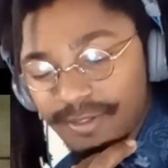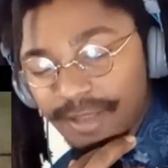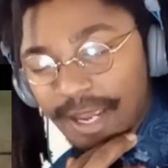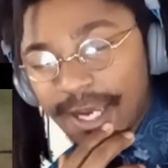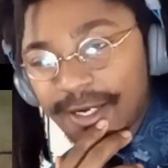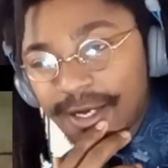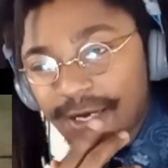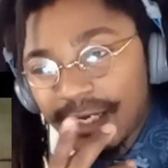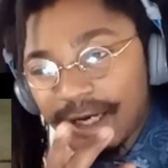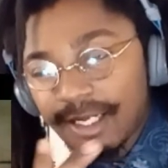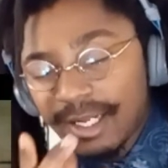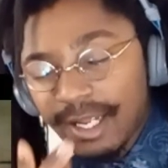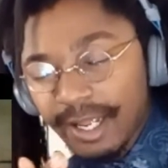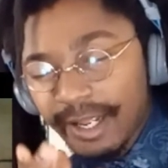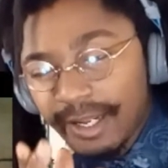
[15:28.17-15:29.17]
I
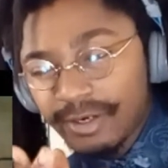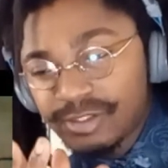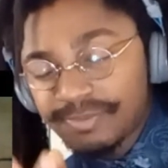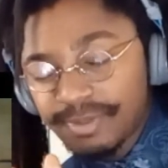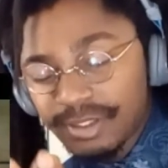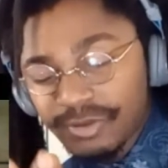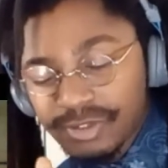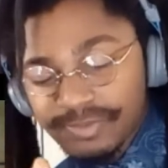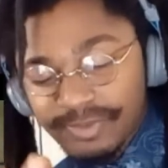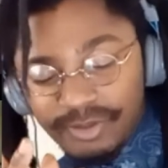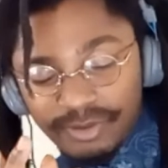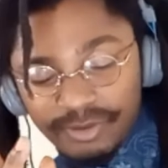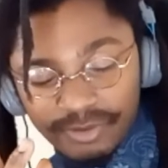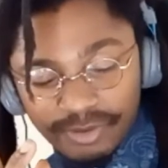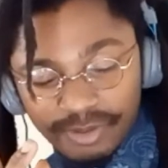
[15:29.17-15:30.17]
know he's been
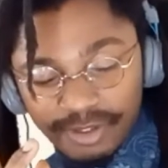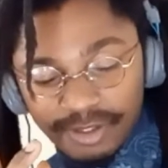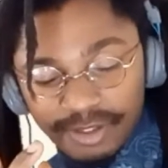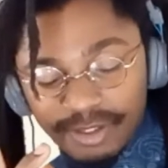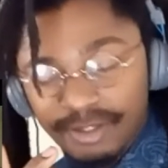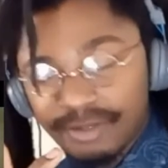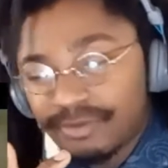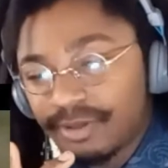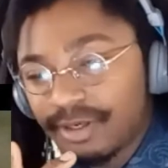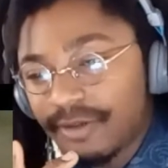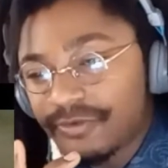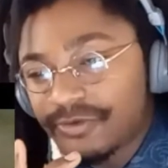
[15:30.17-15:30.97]
on other